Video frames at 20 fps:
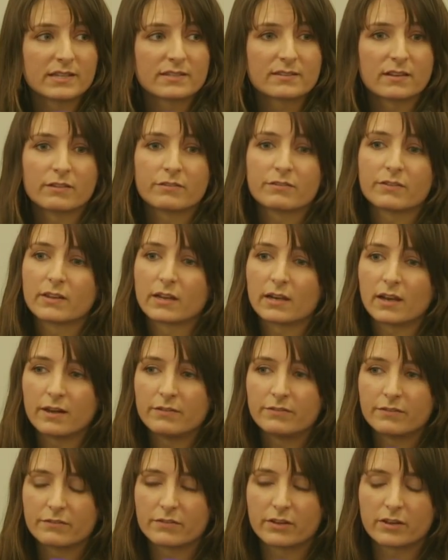myself in the
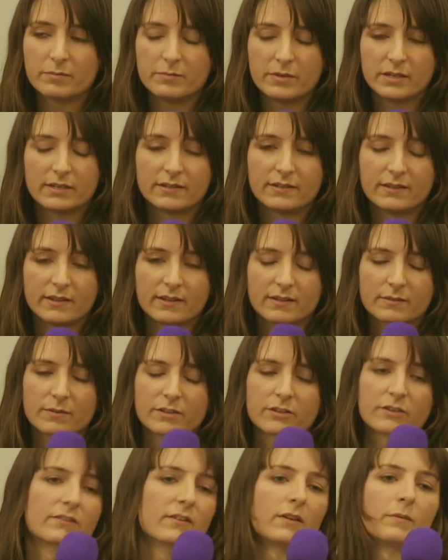life of the community as
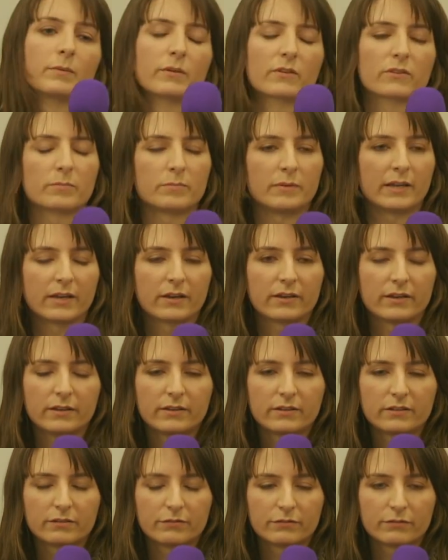much as I possibly
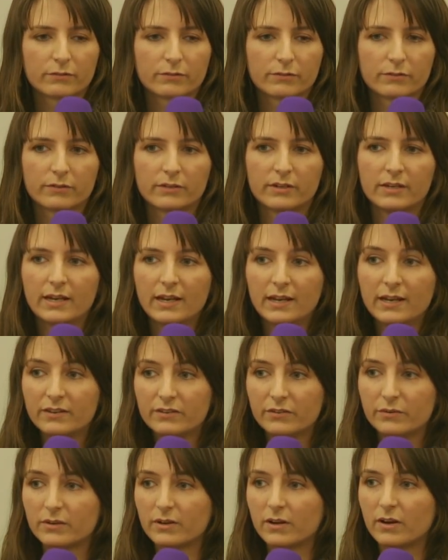could for nearly
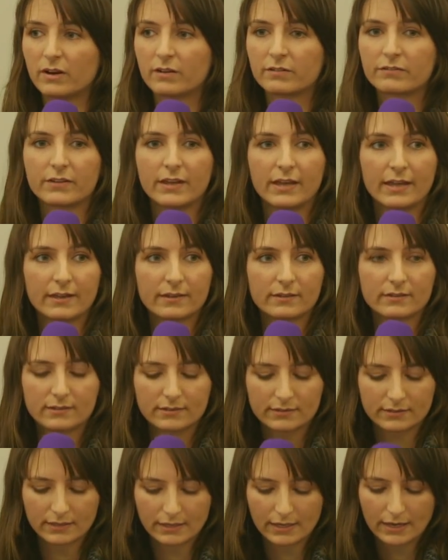2.5
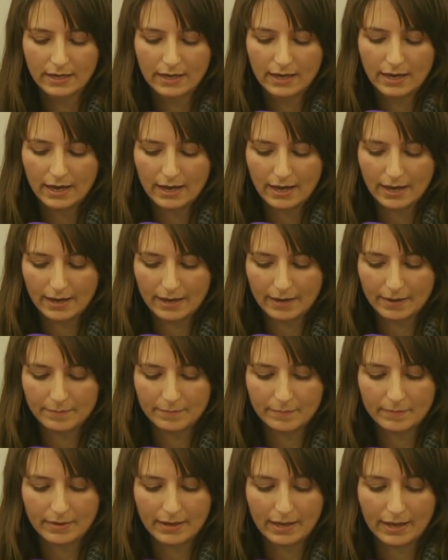years.
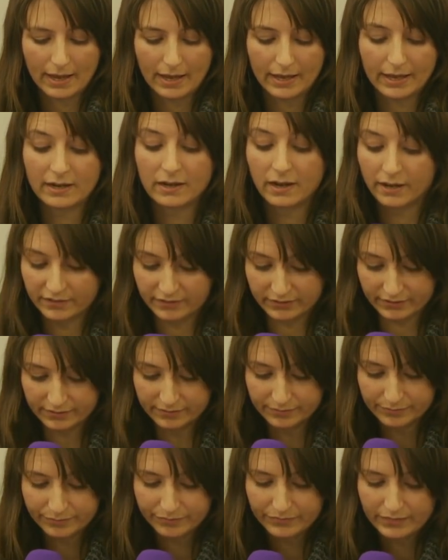In
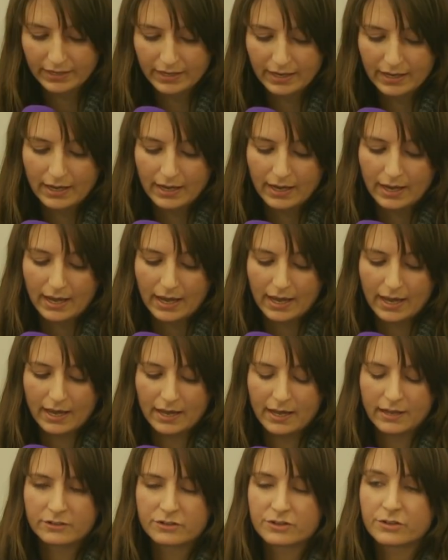London.
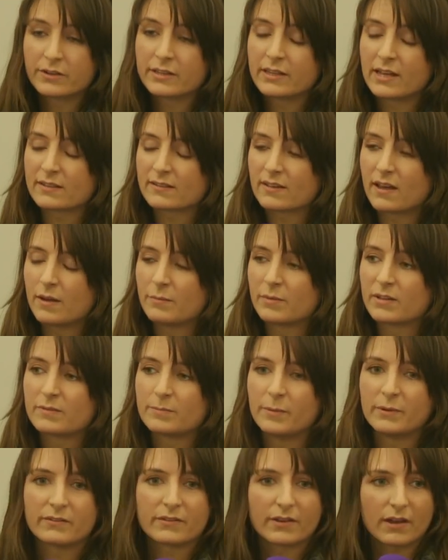And during that time, I
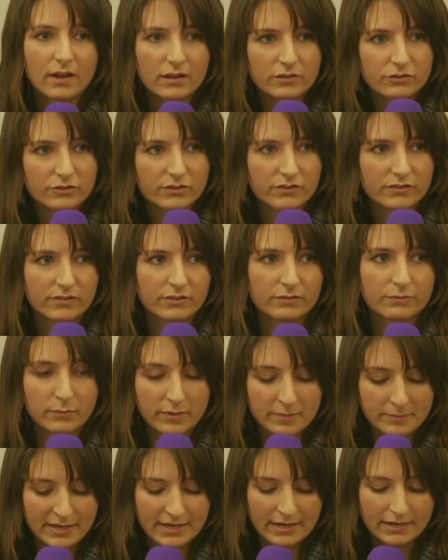spoke to hundreds of
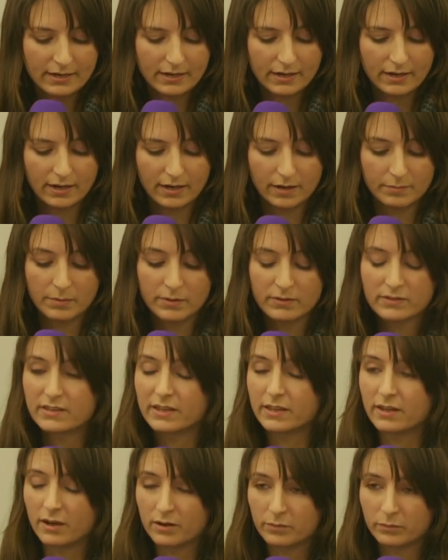women,
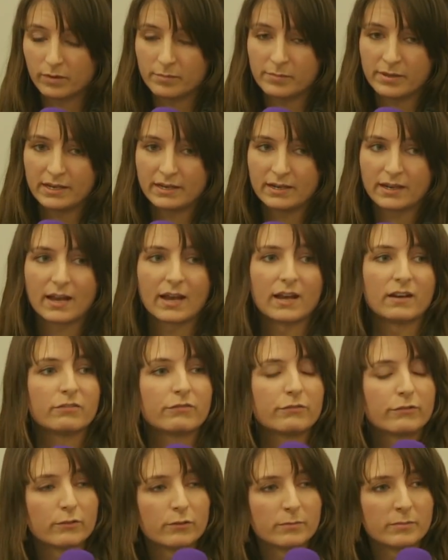mostly young women, and
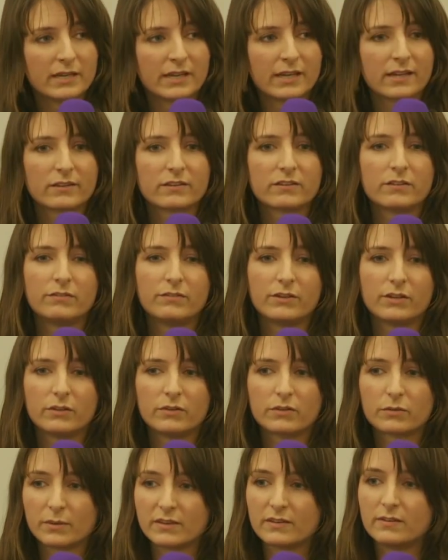formally
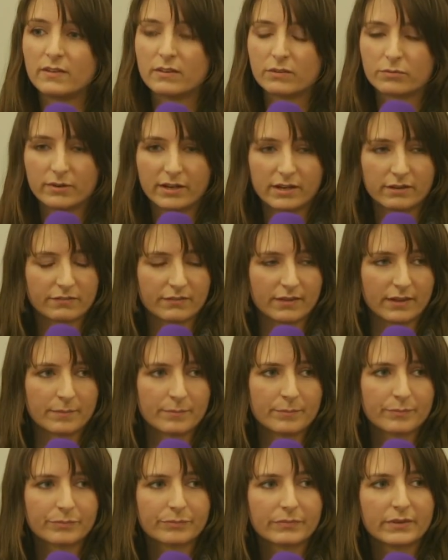interviewed 23 of
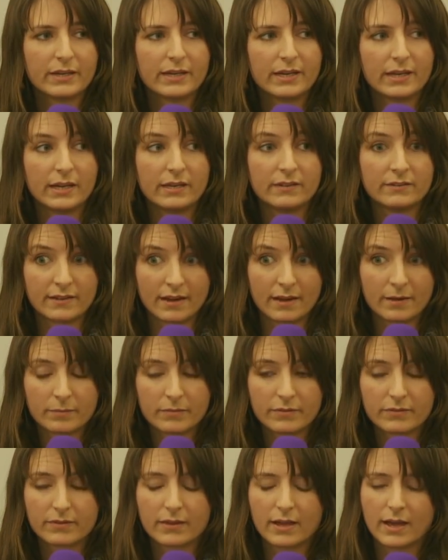them in
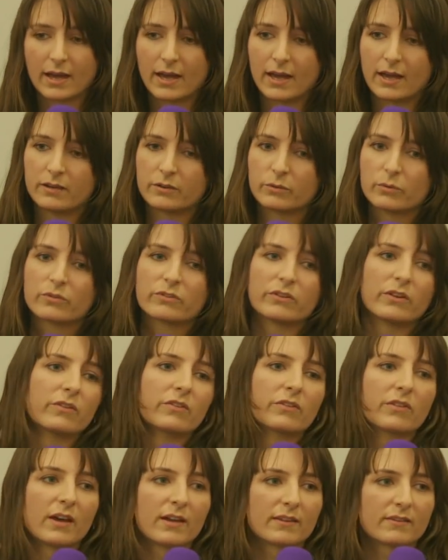depth, and also
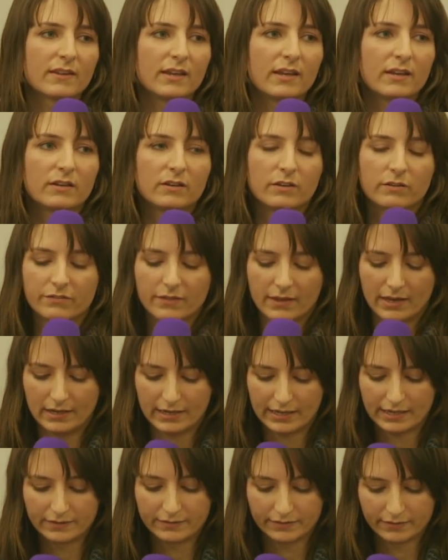13 of their
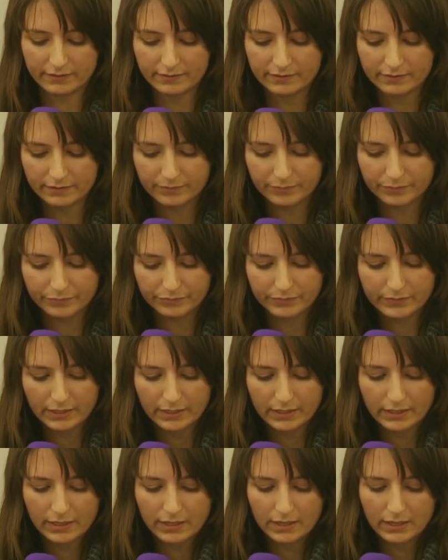leaders.
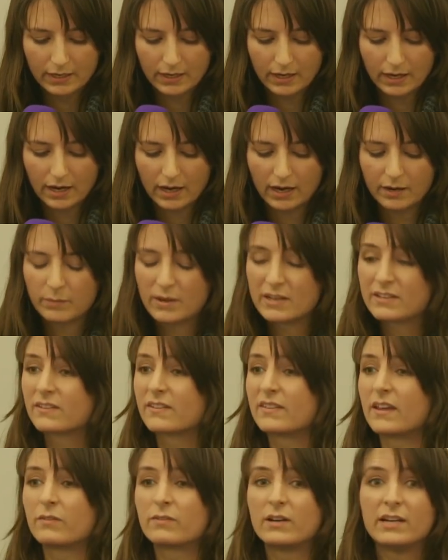I went to
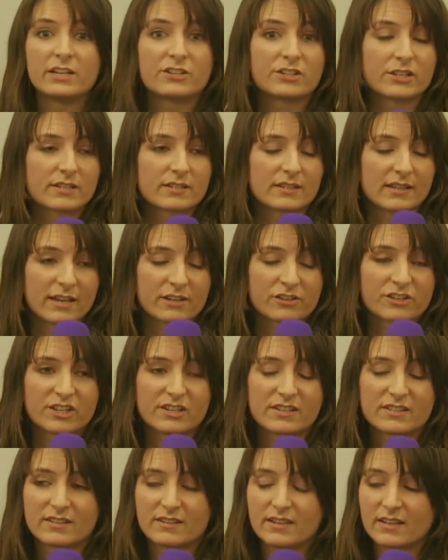their religious
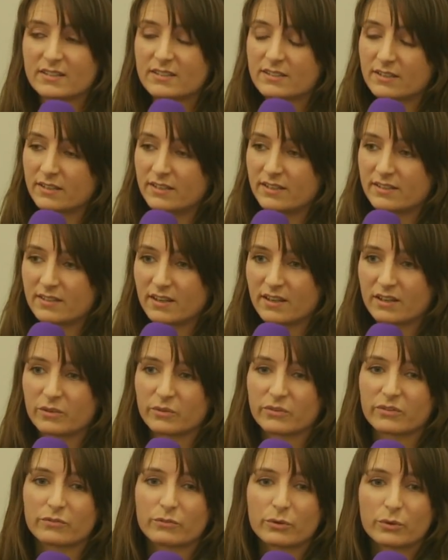lectures and their study
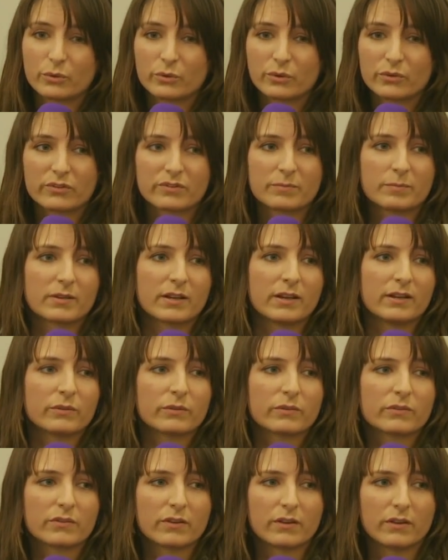circles, of course, but I
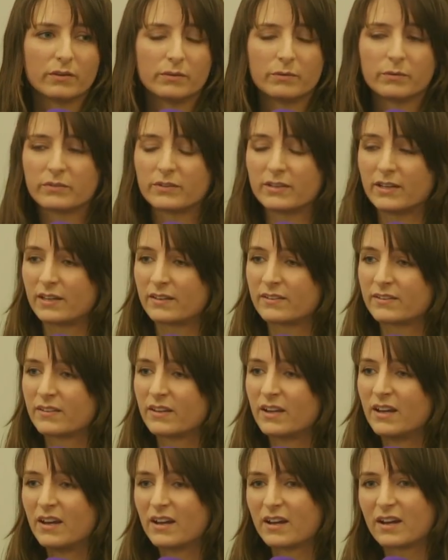also did
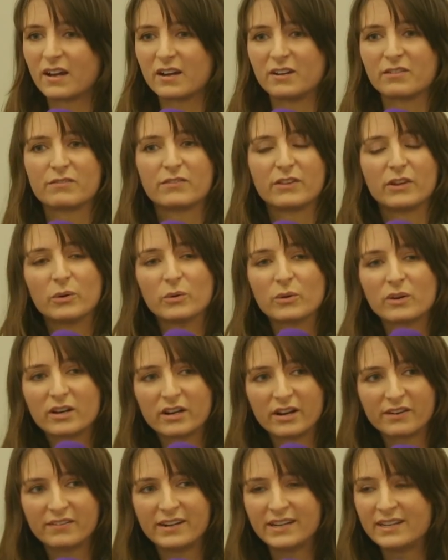kind of the
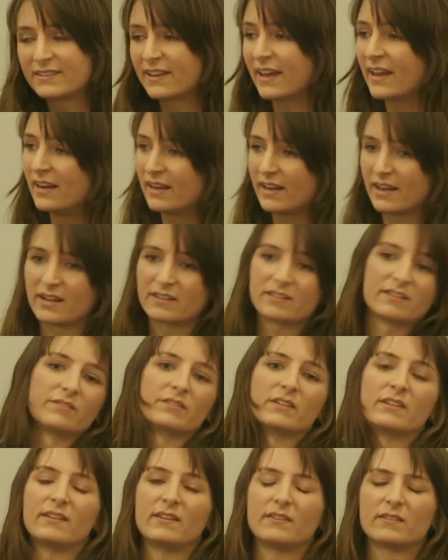ordinary daily
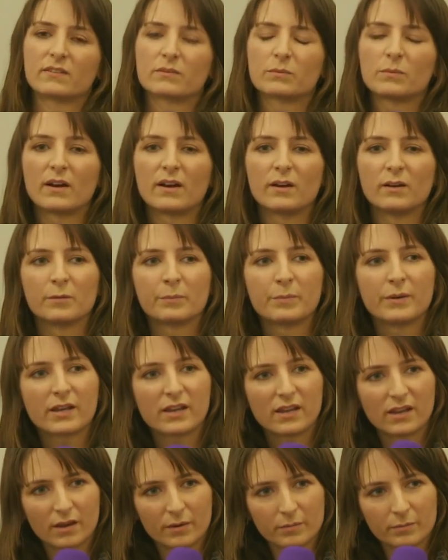activities as well,
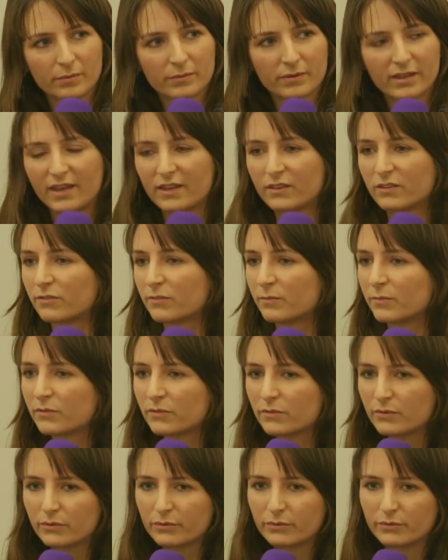picking up kids from
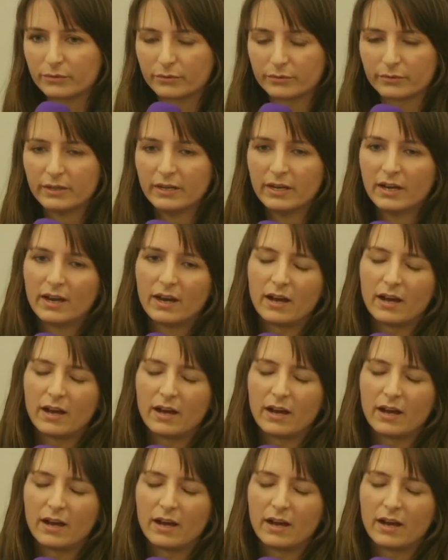school,